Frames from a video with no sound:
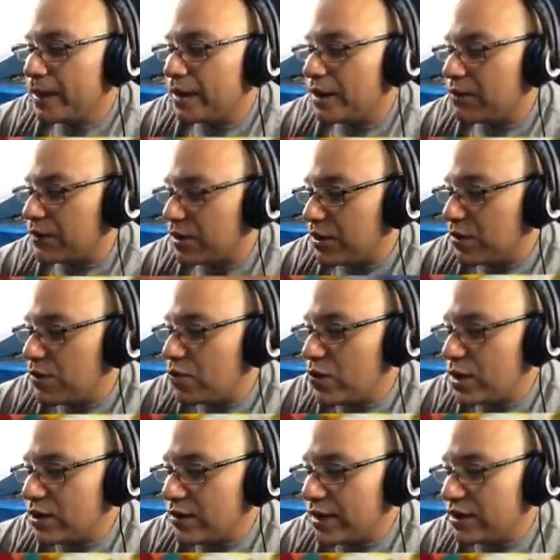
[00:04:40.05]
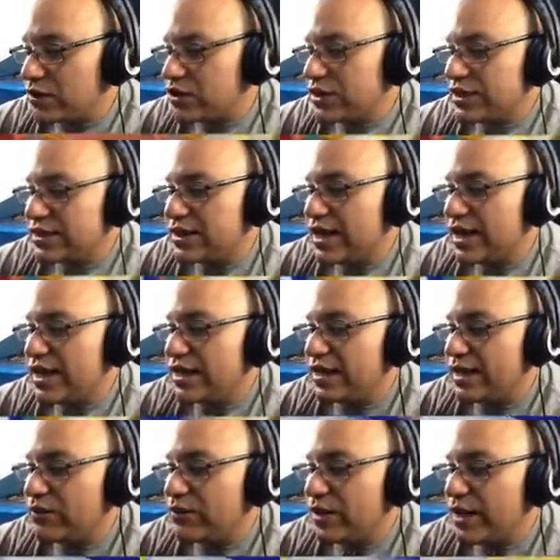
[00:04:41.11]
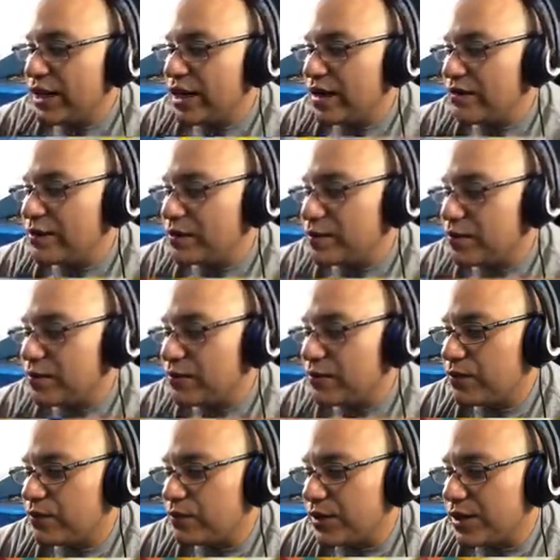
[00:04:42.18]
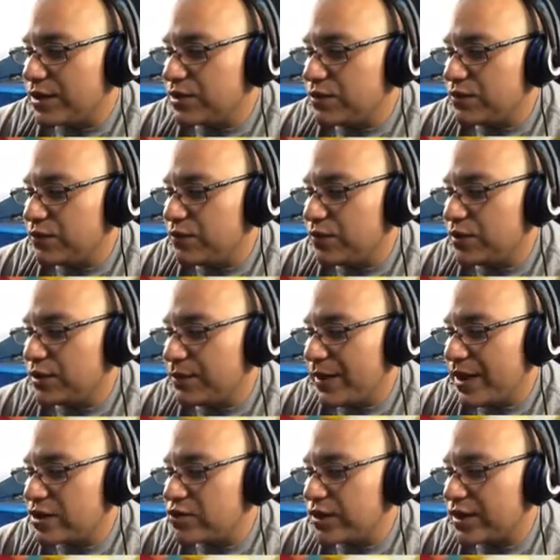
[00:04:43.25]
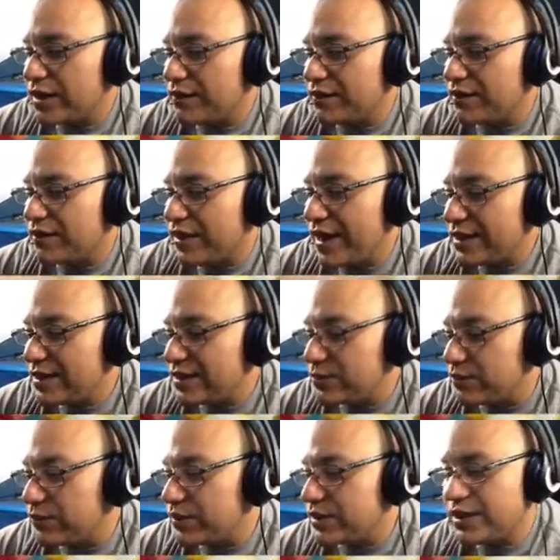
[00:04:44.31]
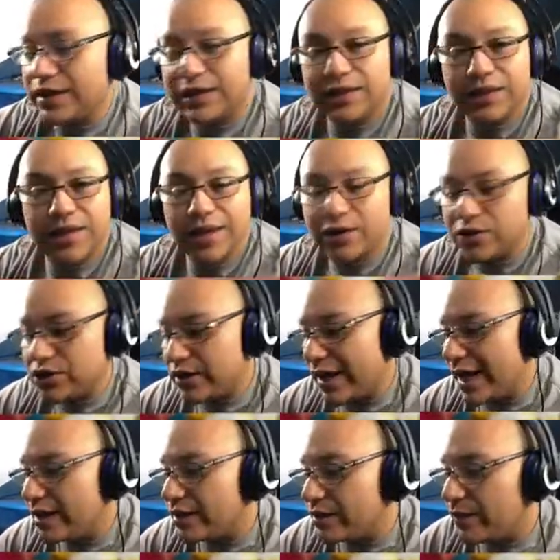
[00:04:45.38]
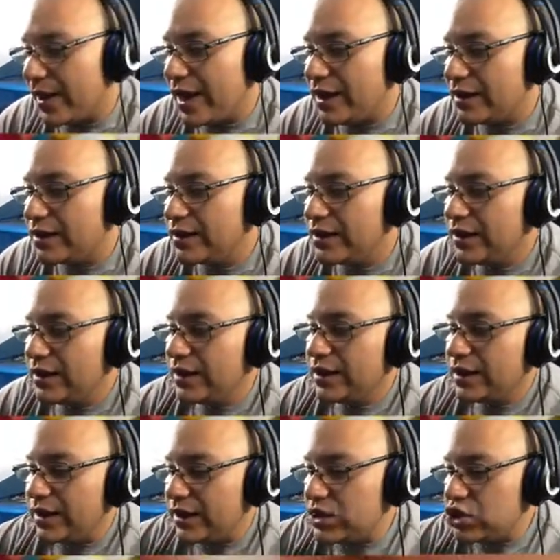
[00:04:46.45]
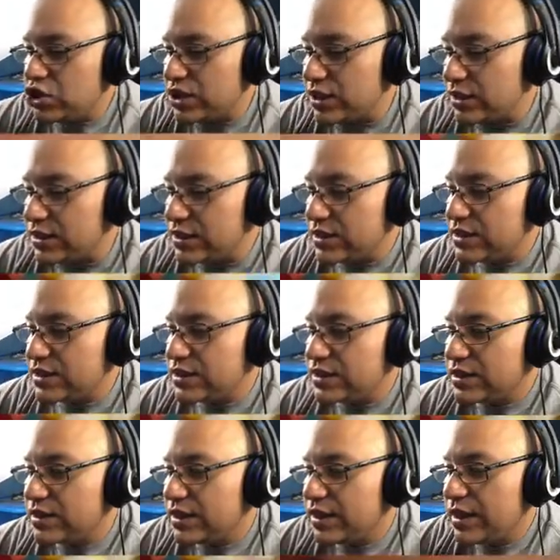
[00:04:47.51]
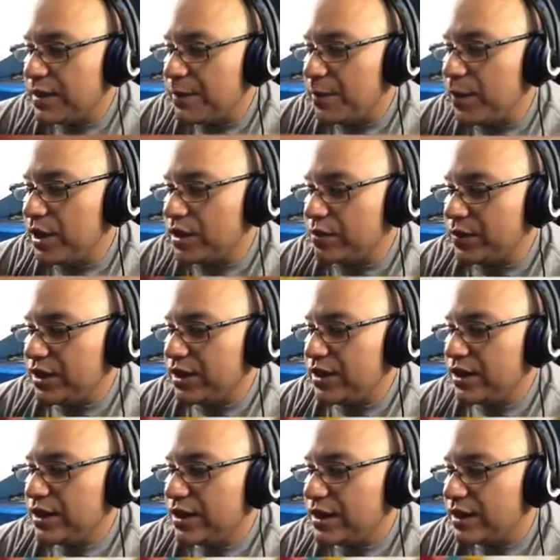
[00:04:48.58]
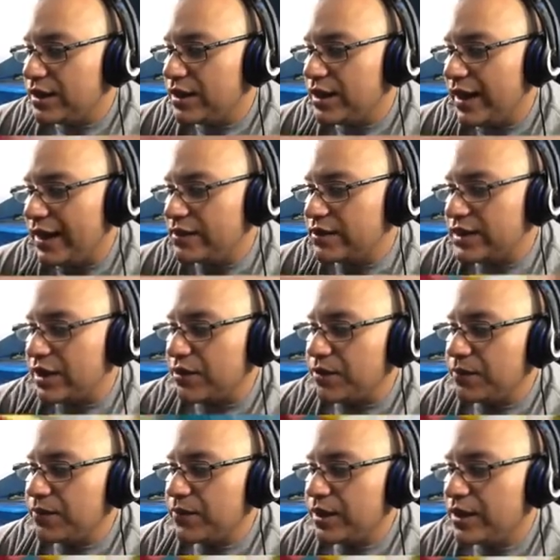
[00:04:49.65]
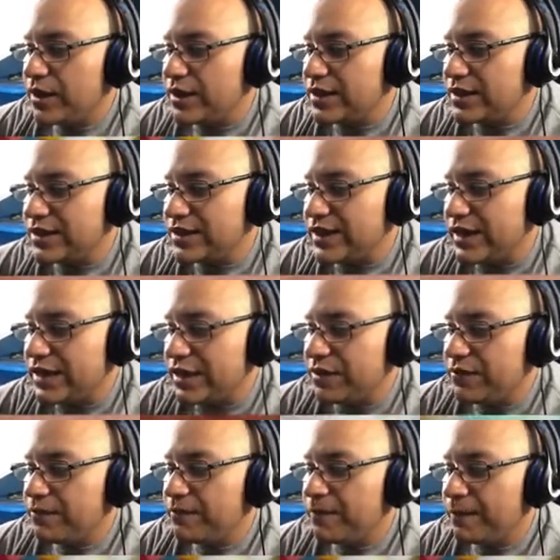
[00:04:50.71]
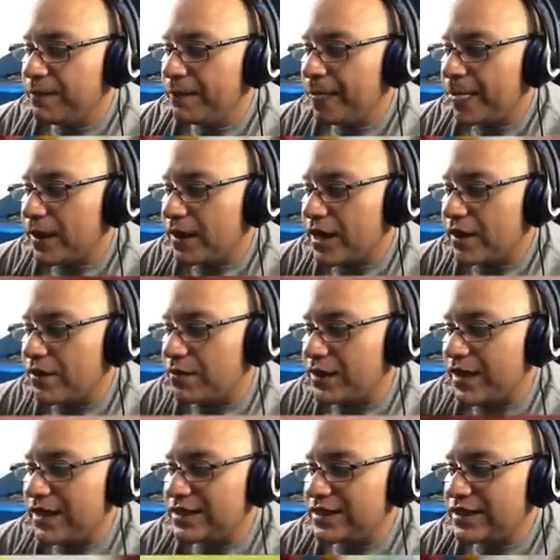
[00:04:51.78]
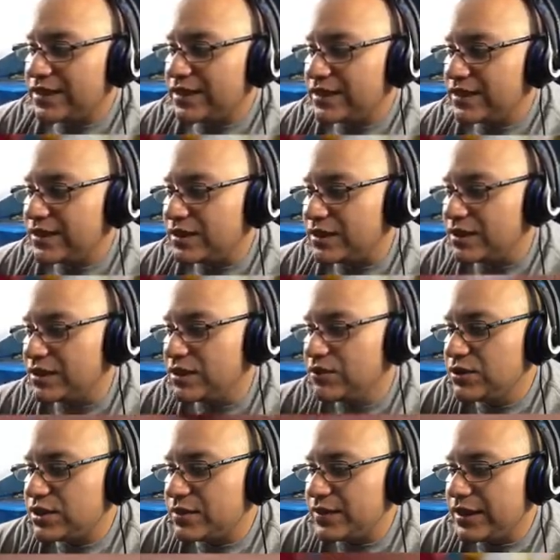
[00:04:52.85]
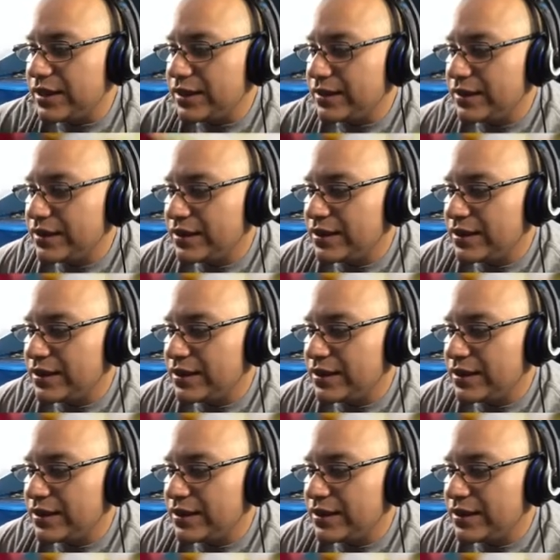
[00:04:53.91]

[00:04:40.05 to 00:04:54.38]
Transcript: Here we go, water energy aside, and we have the 3 and 2 for the pack trick after that. So when we take the energy out of the pack, a Shellus, Buttlebee, Houndour, Dano, Karrablast, Lusamine,